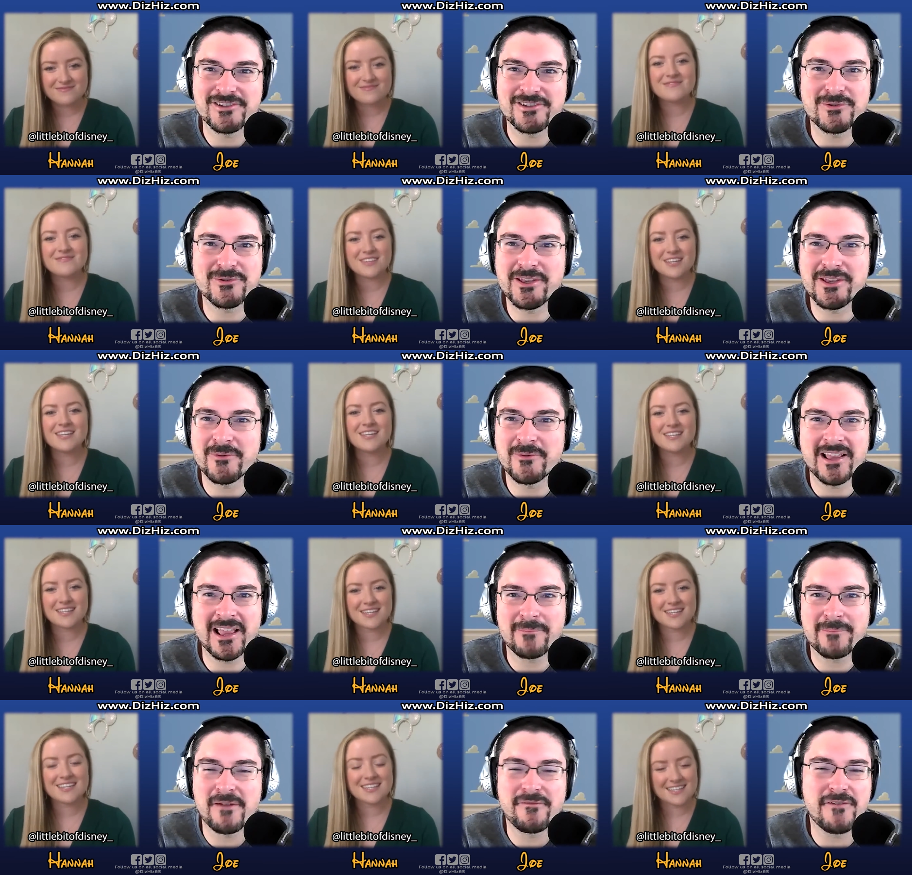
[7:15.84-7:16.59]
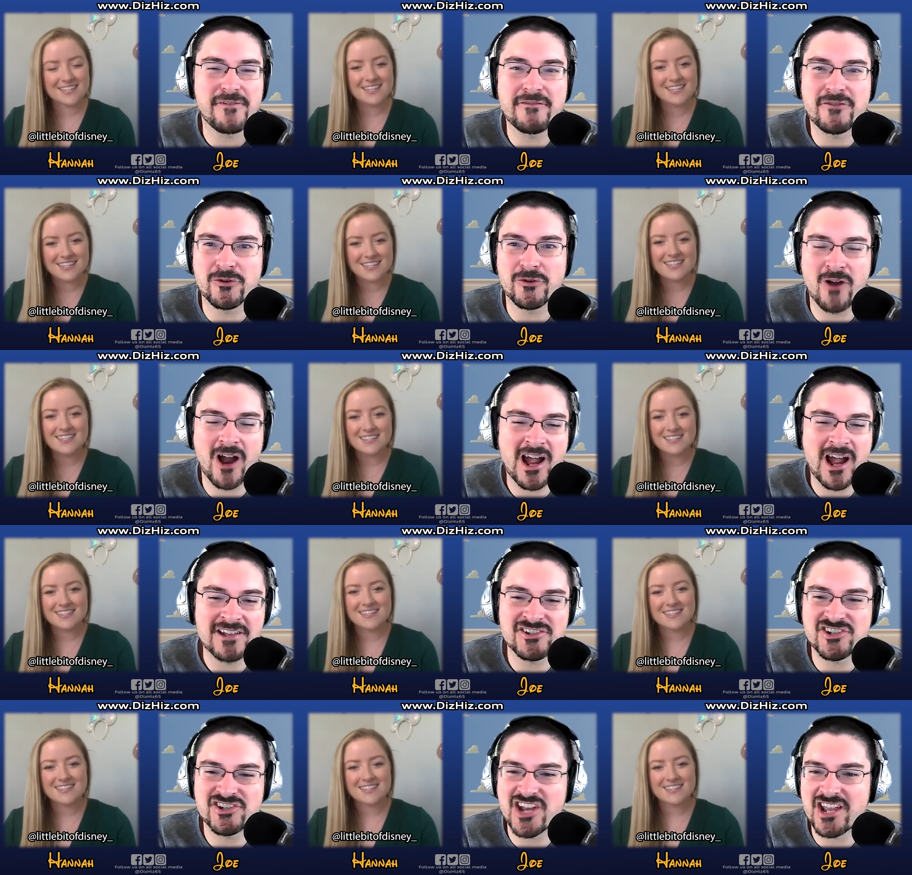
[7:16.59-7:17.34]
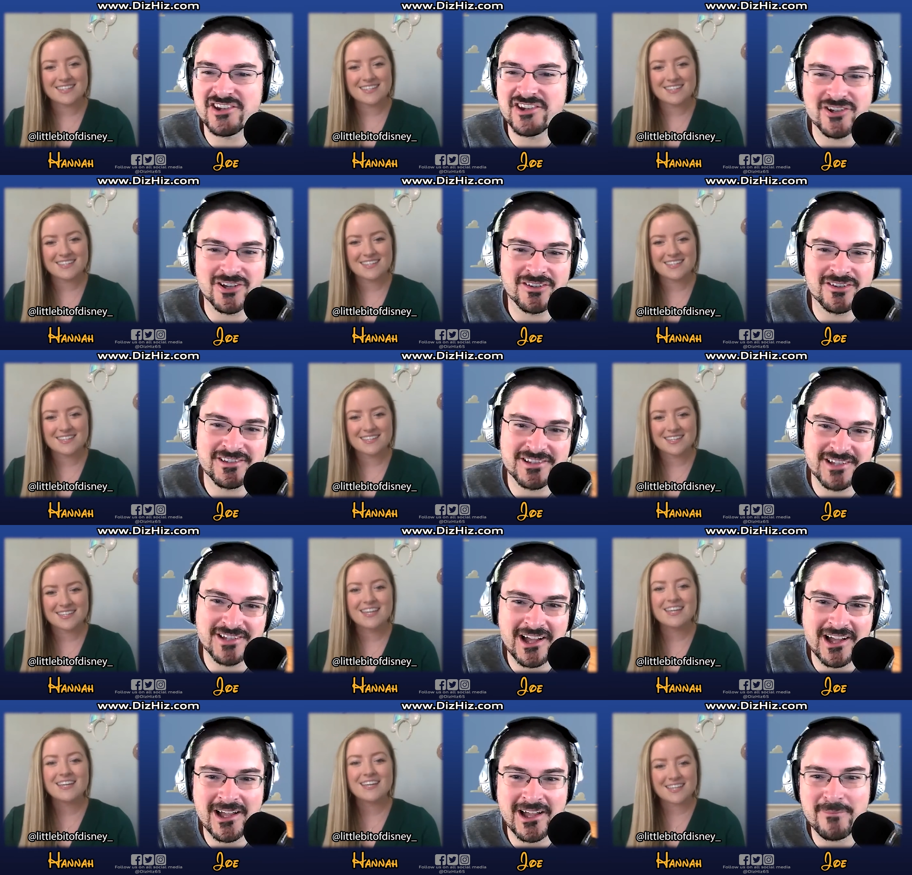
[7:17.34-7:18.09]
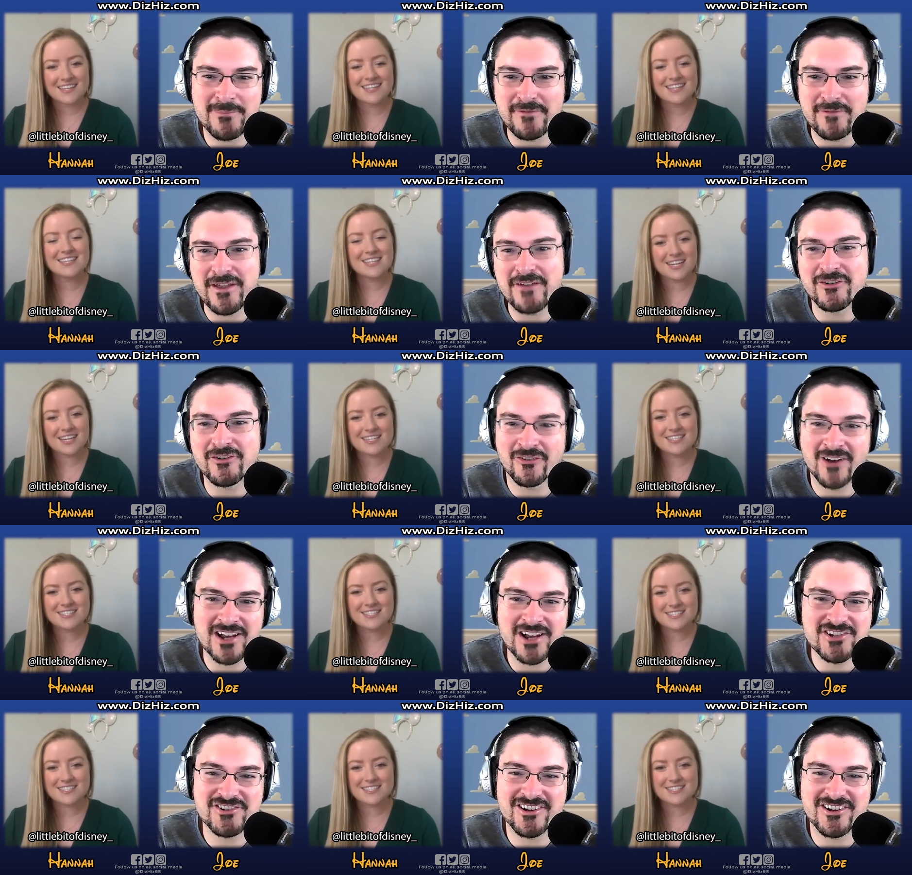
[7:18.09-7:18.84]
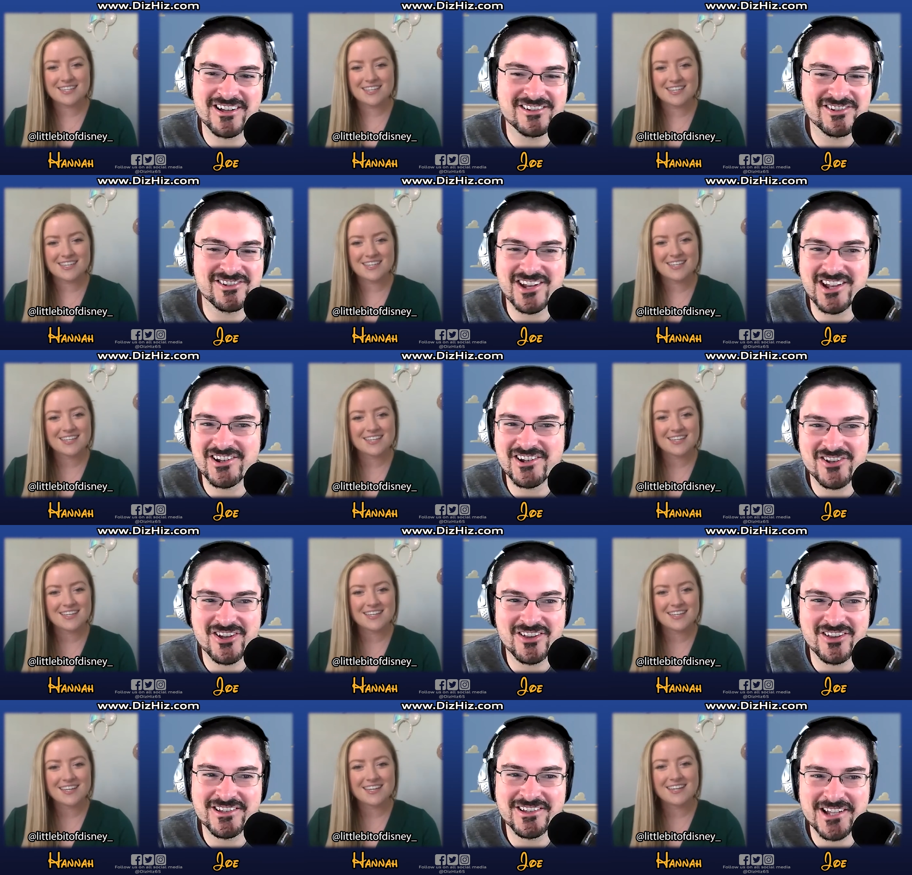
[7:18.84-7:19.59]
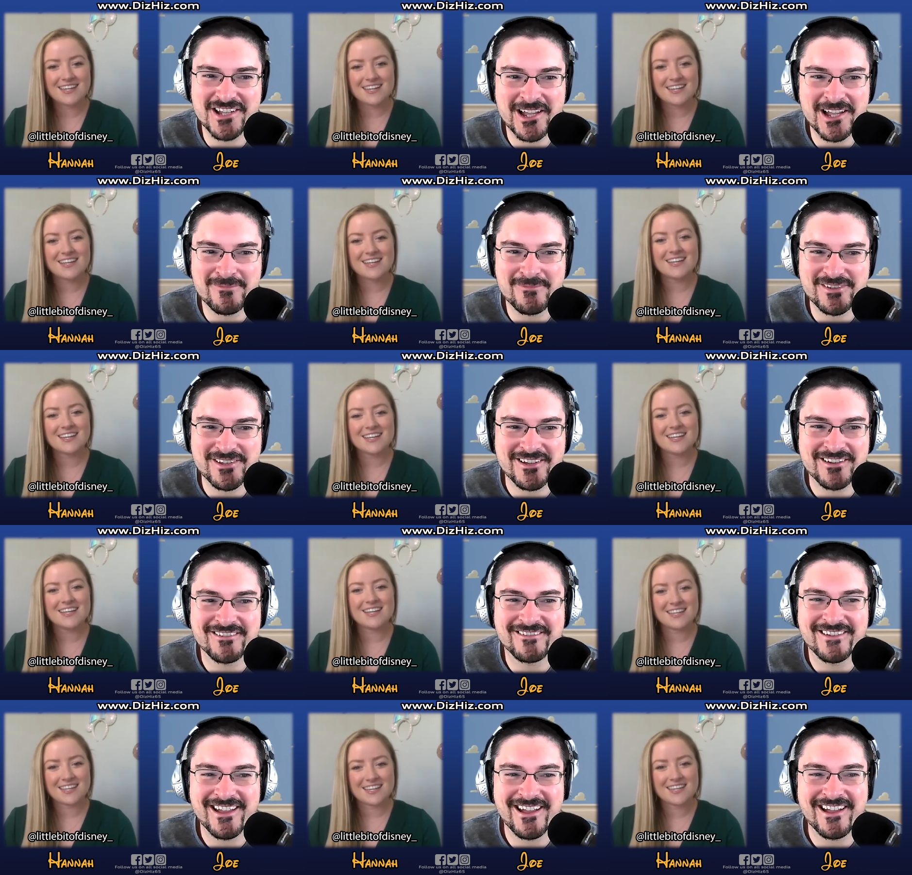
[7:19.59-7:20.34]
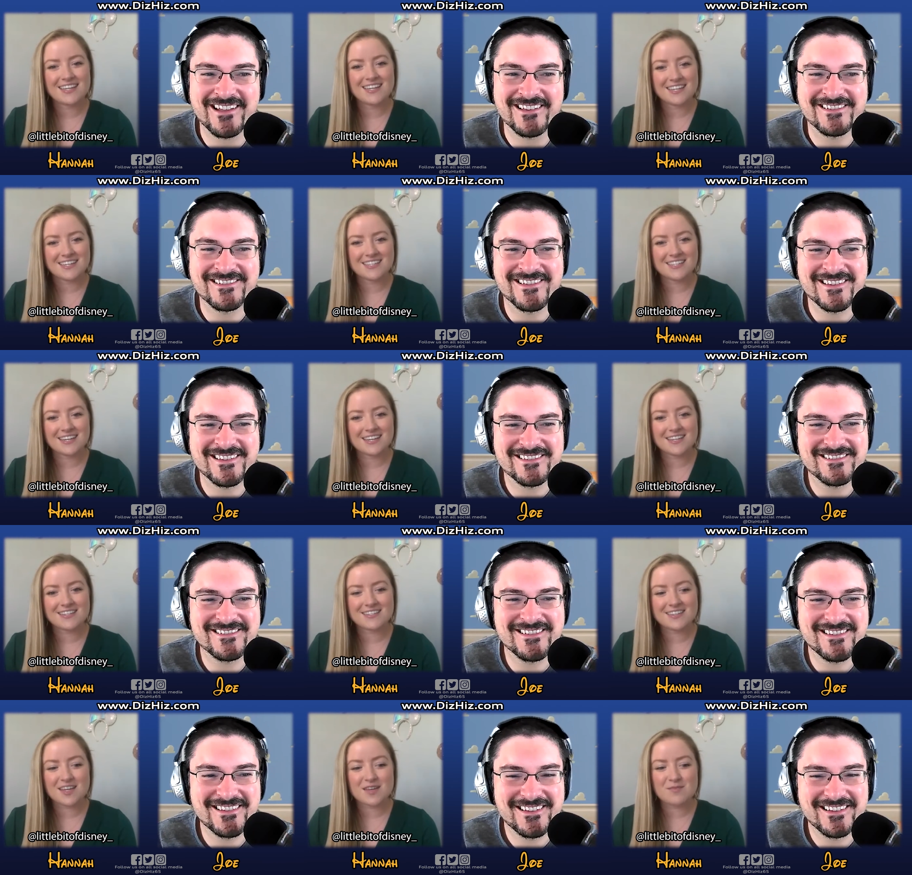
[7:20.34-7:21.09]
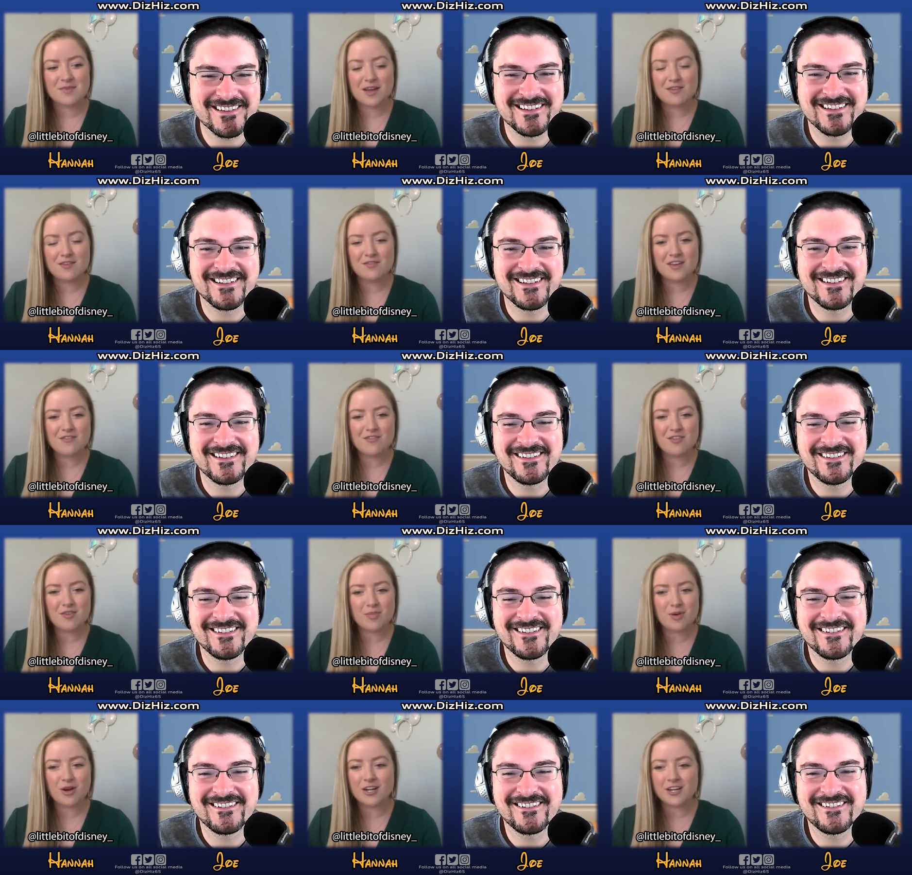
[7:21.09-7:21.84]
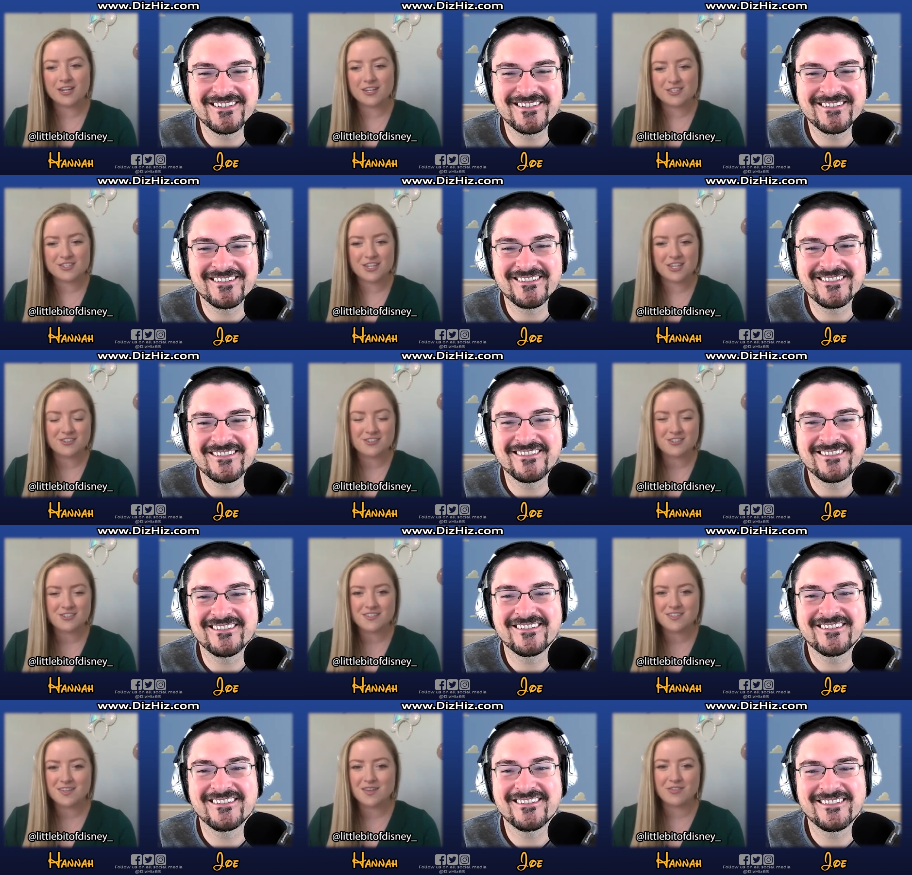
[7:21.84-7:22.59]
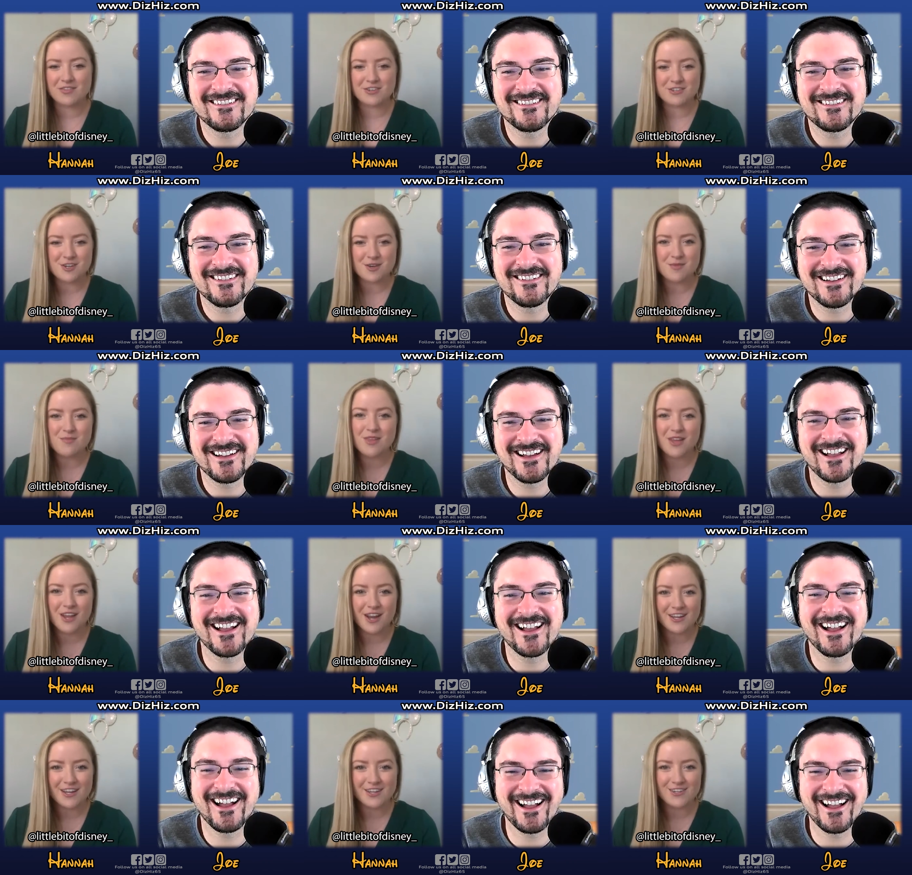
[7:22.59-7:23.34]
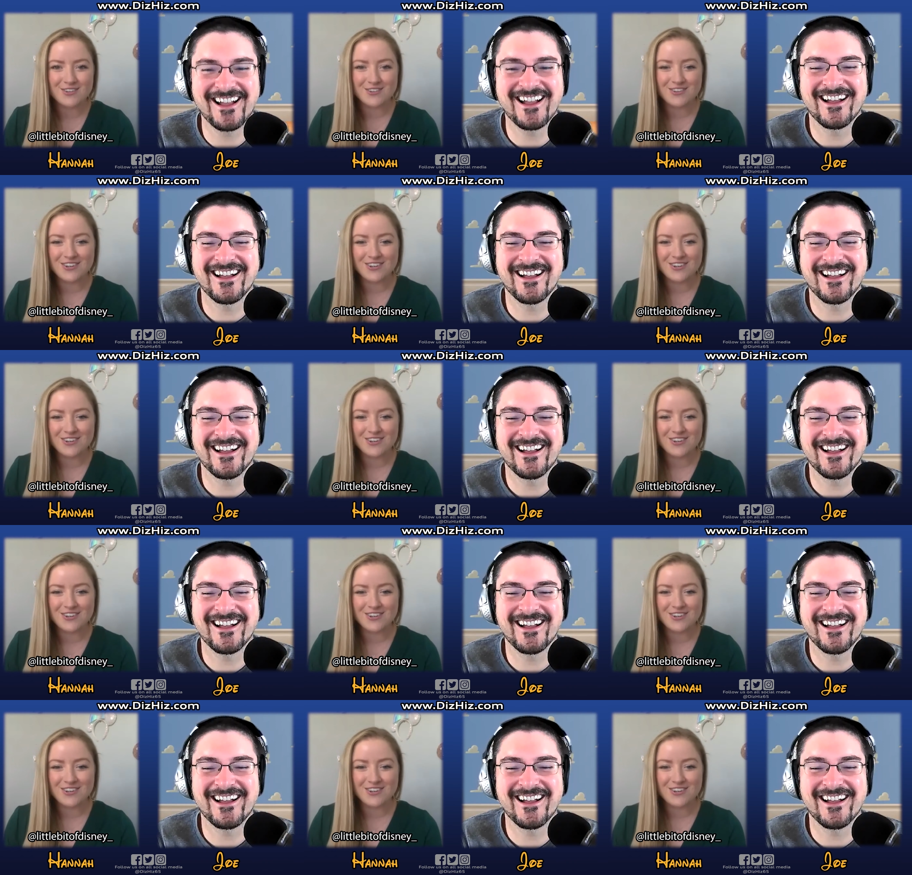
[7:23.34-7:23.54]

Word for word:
Speaker 1: it's really weird. Like my favorite rides change all the time. My favorite yeah. restaurants change all the time. So yeah.
Speaker 2: Yes, and my favorite park changes every trip that I go